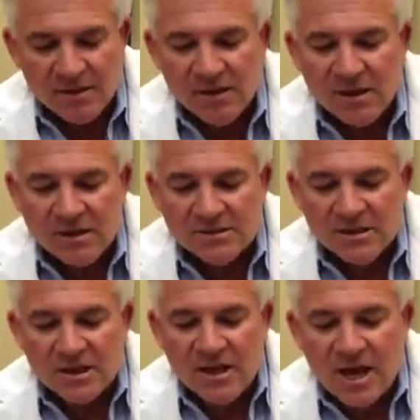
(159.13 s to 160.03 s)
is
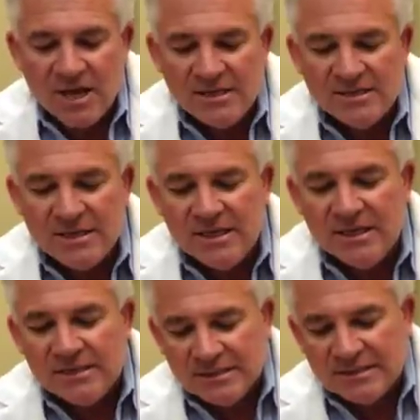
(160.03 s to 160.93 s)
an
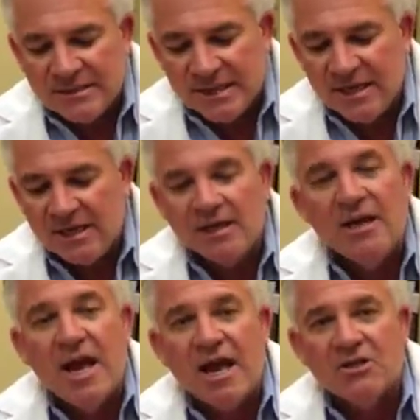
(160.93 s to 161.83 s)
ITC can
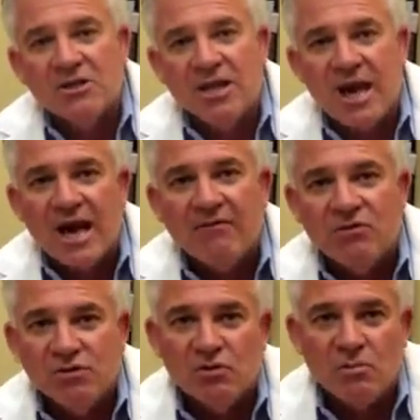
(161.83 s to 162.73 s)
actually have
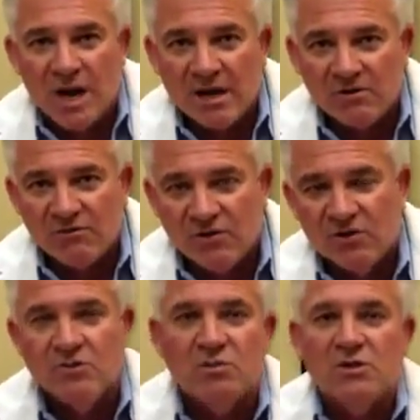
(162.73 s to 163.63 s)
dual
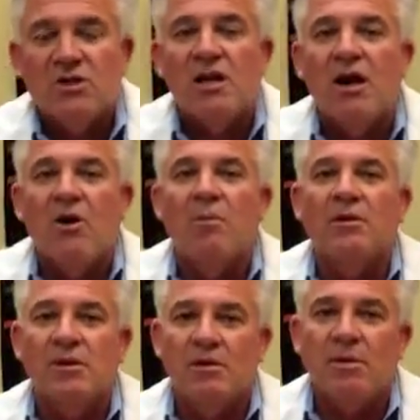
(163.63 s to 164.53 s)
microphones, which can help a
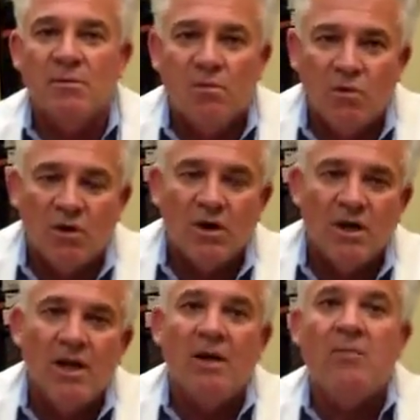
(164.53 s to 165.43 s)
little bit more
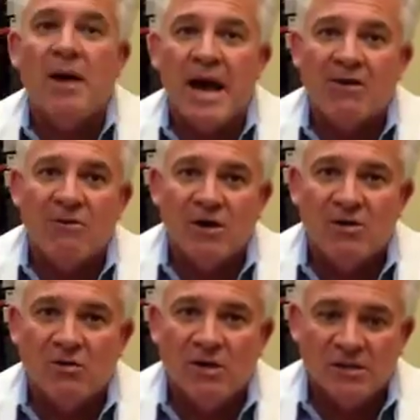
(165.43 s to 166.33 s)
in background
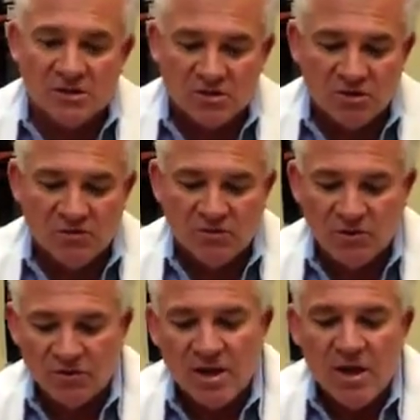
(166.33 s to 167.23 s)
noise and so
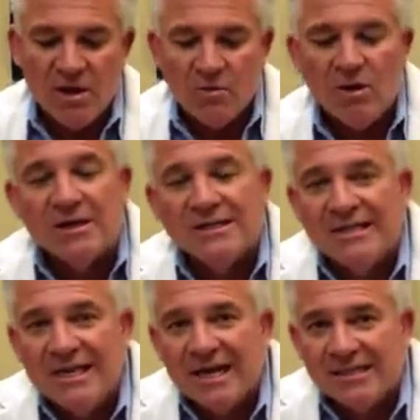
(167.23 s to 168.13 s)
forth, where a
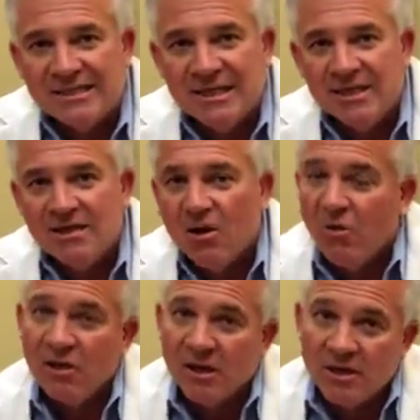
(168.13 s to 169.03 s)
CIC
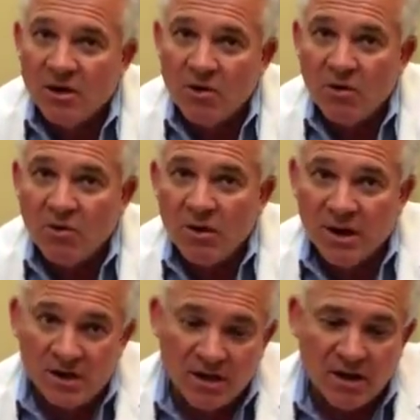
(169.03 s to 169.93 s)
only can go
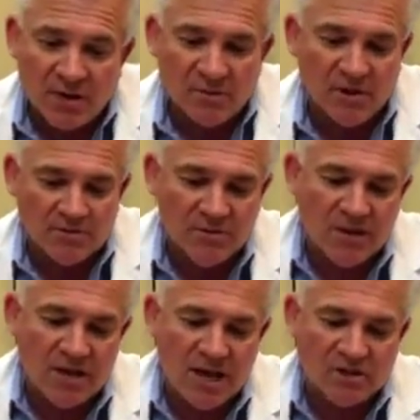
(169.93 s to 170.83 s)
and
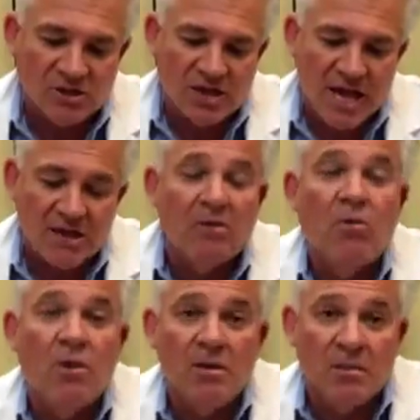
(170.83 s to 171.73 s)
really actually handle
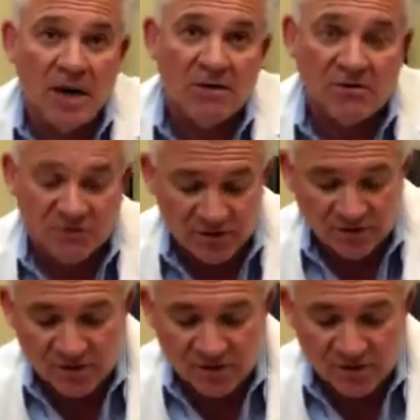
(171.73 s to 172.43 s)
one microphone.